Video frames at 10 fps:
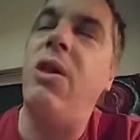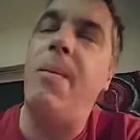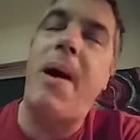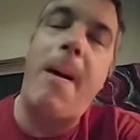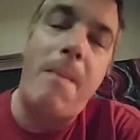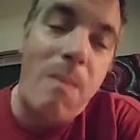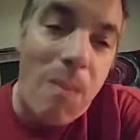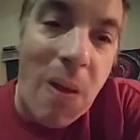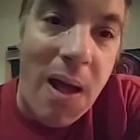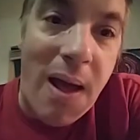him up.
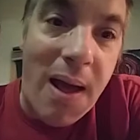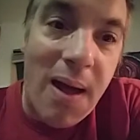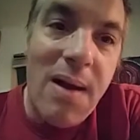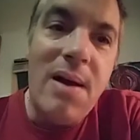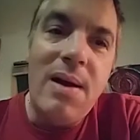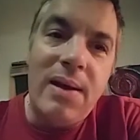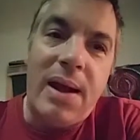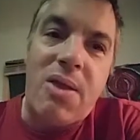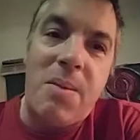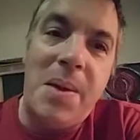
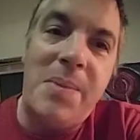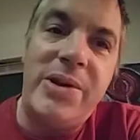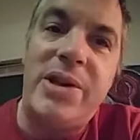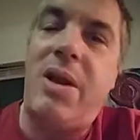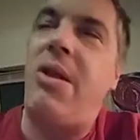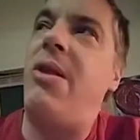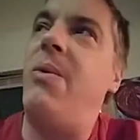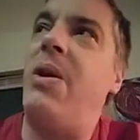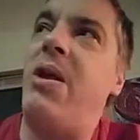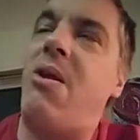Get some images,
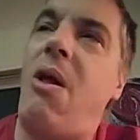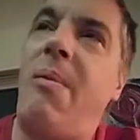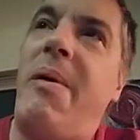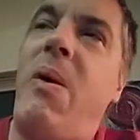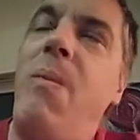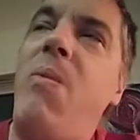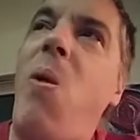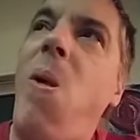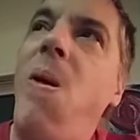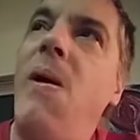see what he's all about.
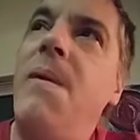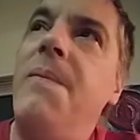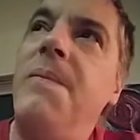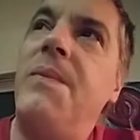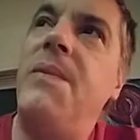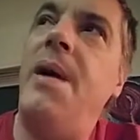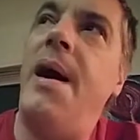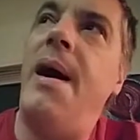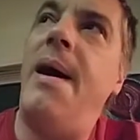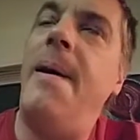
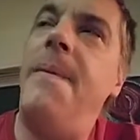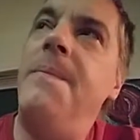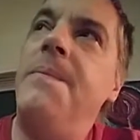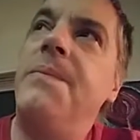Mark